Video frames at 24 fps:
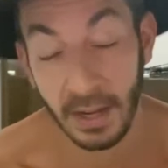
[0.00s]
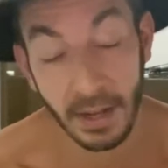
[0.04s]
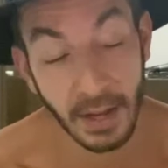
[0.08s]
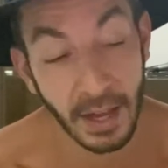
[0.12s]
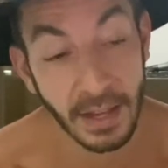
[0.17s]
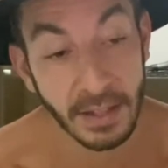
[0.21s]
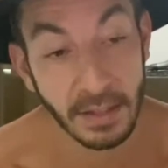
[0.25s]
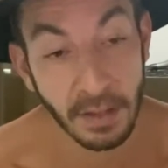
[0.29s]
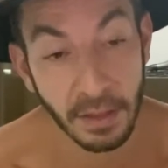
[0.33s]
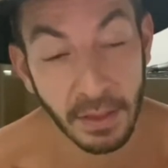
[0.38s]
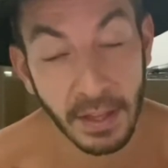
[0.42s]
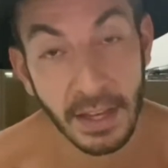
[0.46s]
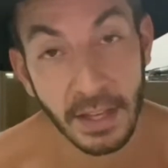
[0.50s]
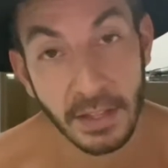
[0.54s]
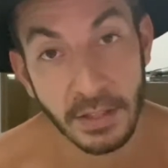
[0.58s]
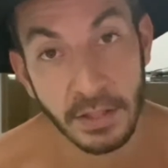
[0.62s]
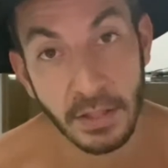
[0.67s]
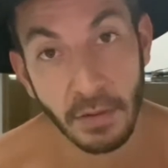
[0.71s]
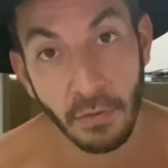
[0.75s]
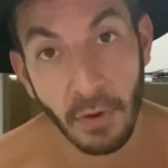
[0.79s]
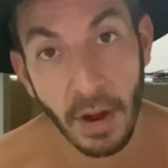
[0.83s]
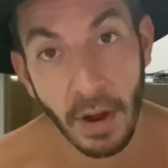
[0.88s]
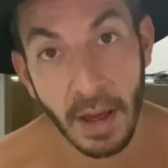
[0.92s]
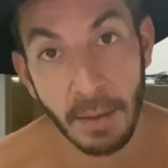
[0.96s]
like to think it's the
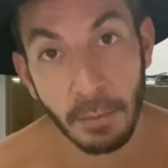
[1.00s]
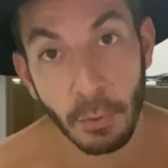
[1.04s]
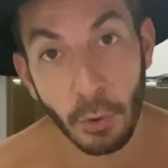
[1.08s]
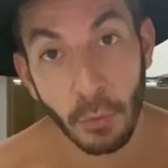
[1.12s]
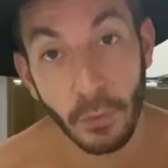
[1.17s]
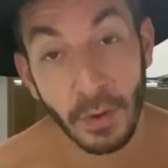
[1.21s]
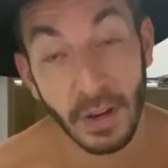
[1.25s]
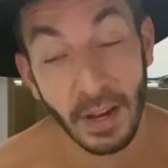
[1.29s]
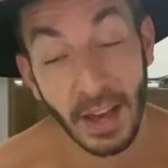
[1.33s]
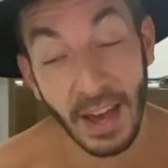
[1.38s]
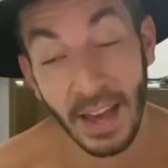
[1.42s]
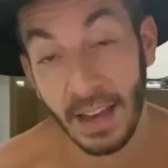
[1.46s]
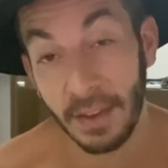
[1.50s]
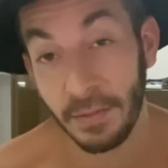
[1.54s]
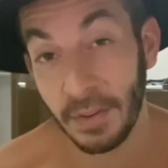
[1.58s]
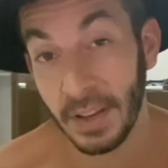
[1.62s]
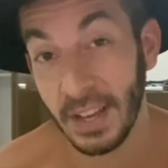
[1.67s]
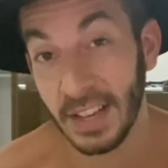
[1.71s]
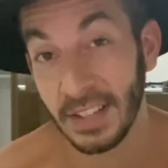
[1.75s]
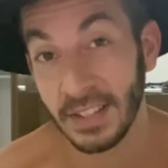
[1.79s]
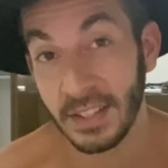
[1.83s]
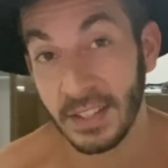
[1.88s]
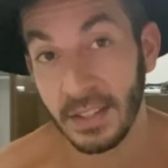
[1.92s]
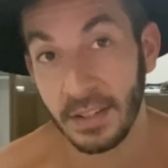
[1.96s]
right move. And hey, if it
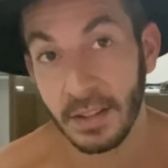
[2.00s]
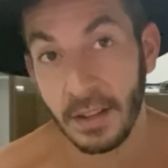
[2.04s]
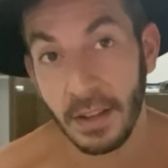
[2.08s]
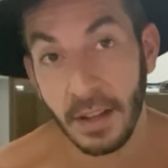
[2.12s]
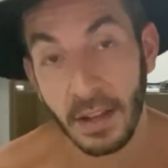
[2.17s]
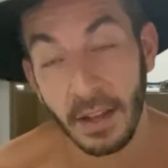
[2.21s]
isn't,